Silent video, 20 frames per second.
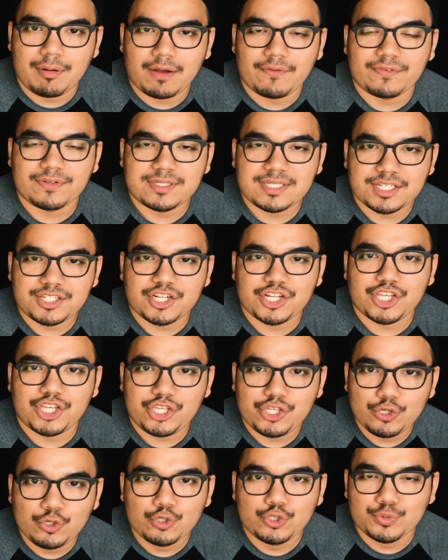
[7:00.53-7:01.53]
off of such a
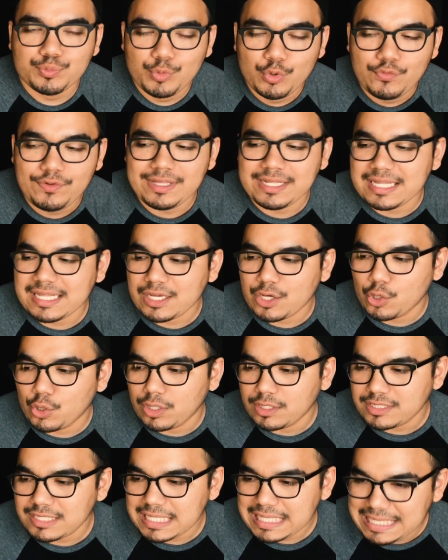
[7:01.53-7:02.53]
huge movie and then go
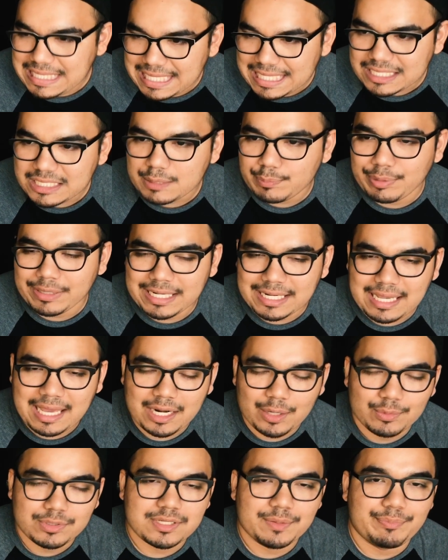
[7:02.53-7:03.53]
on to this, but it
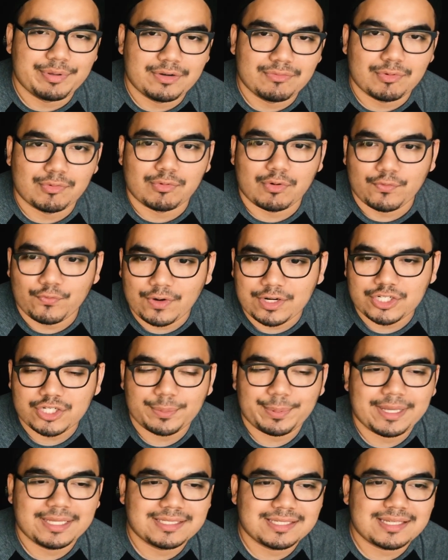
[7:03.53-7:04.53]
kind of was a bit of a refresher
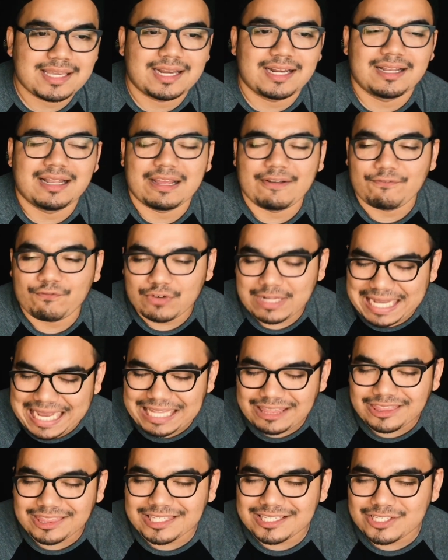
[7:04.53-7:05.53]
because it's kind of like,
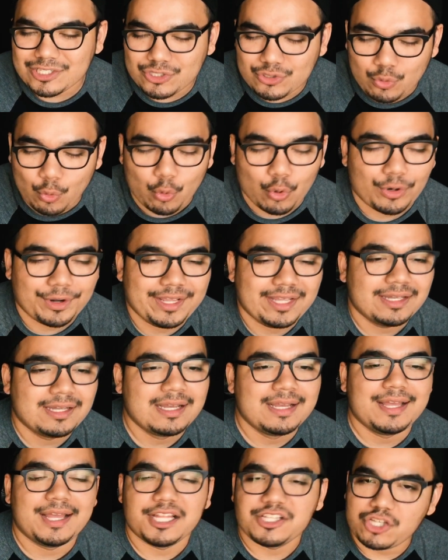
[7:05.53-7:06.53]
forget the story.
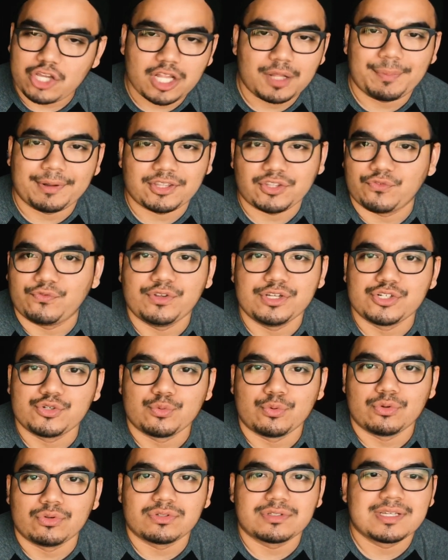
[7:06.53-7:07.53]
It's all about the
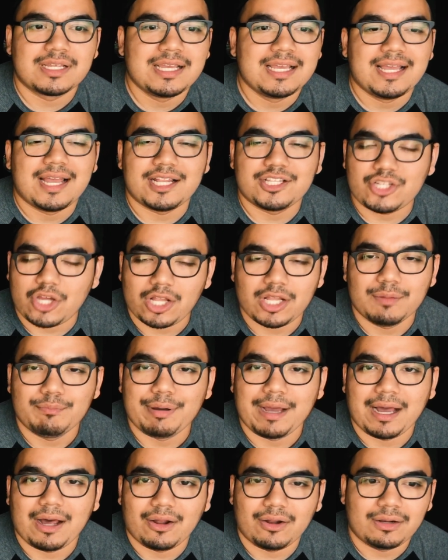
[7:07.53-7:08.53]
visuals. It's all
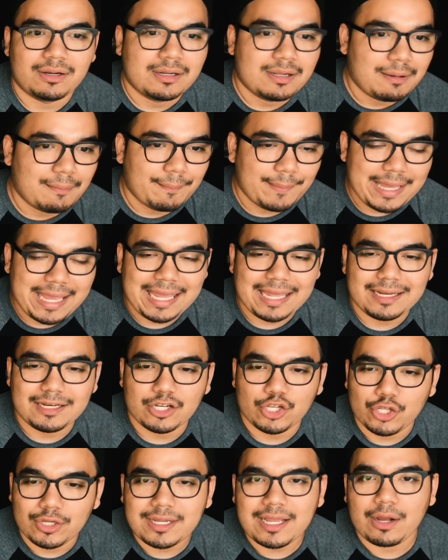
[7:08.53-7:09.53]
about, man,
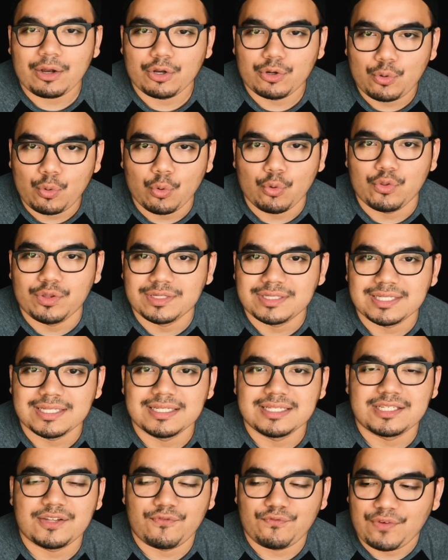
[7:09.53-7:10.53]
look how cool this
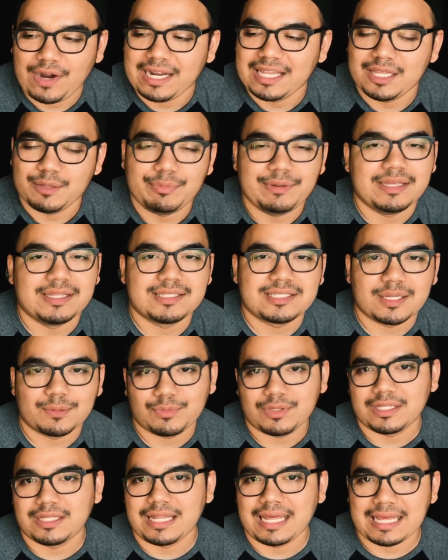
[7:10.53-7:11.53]
is to finally be in
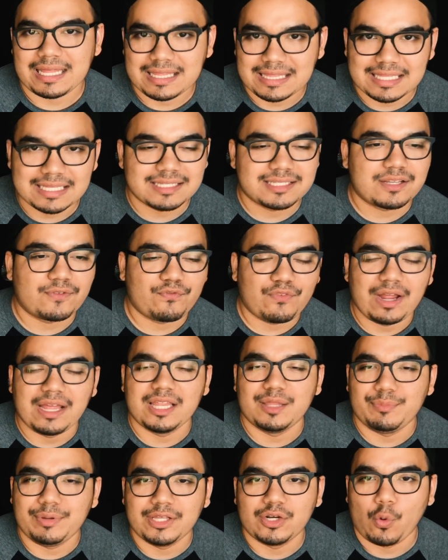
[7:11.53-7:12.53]
something like this, to
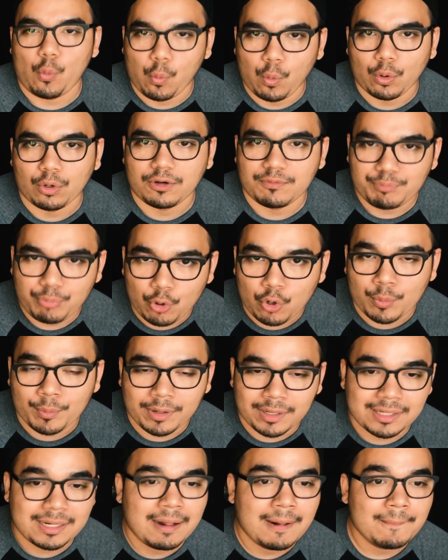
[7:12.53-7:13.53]
finally be in a world of
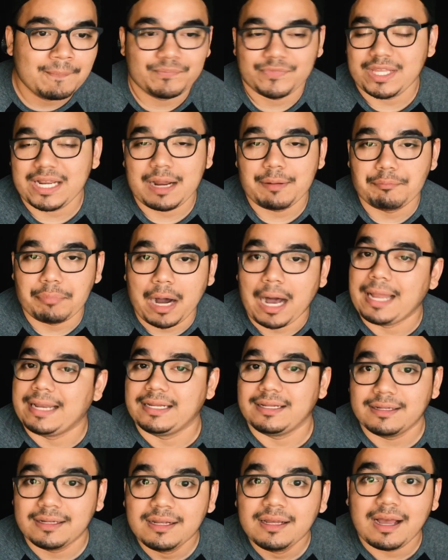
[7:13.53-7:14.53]
Pokemon. And I bought
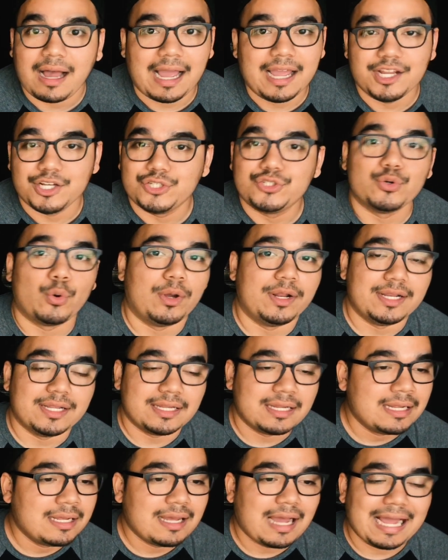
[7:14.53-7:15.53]
it. I enjoyed
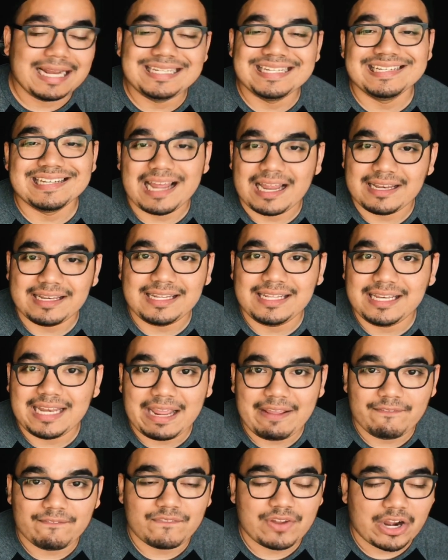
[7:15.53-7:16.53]
it. I did not need
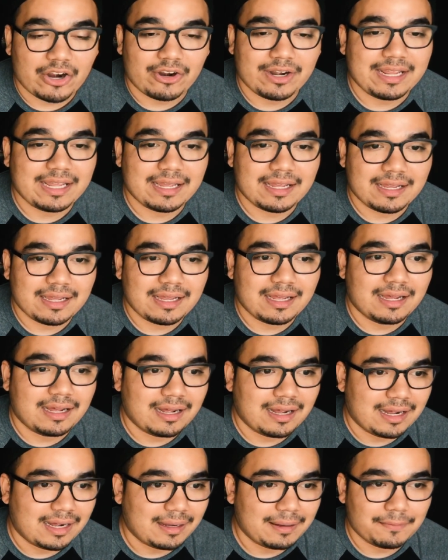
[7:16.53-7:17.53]
a
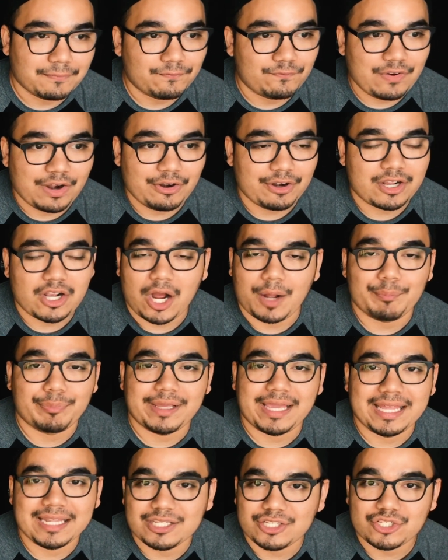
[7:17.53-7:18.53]
very
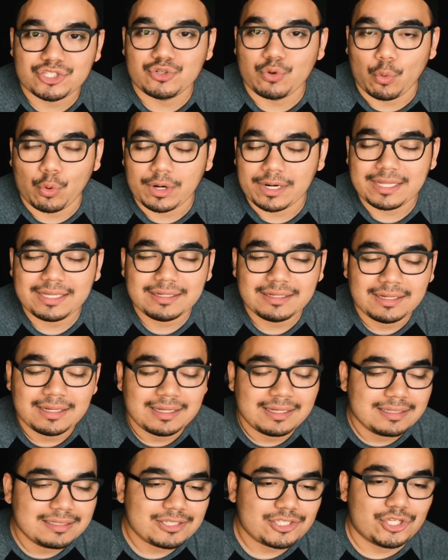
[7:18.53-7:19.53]
complicated story.
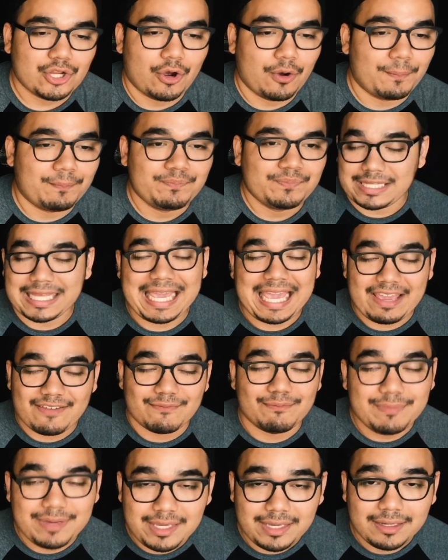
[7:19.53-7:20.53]
So what they
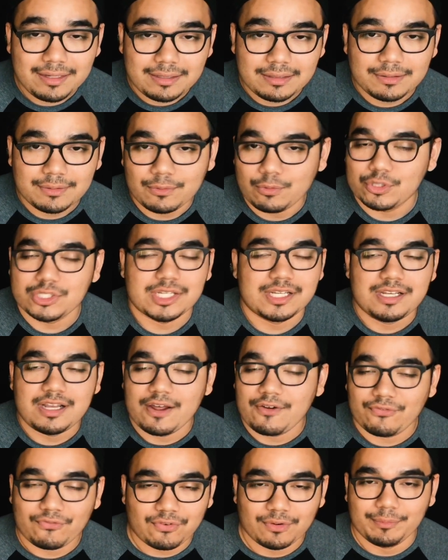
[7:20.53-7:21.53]
gave me was
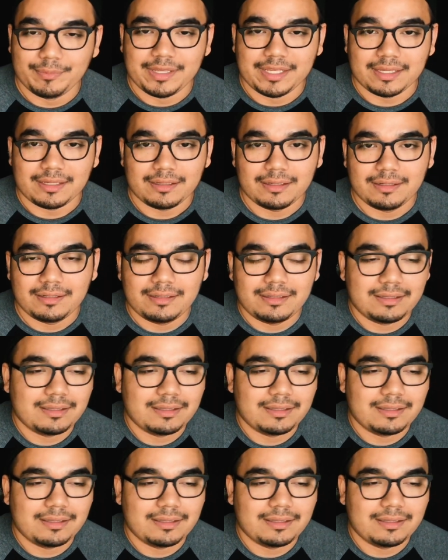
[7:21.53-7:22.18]
enough for me.